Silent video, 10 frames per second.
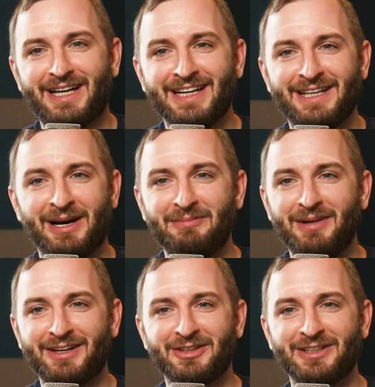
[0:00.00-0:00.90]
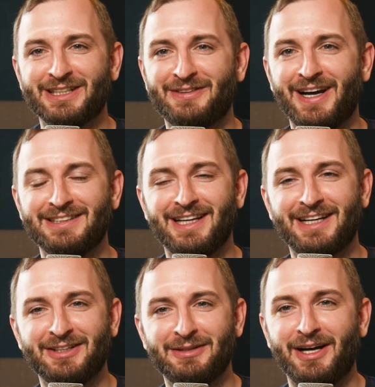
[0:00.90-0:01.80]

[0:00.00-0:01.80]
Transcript: Because I'm not growing as fast as I could.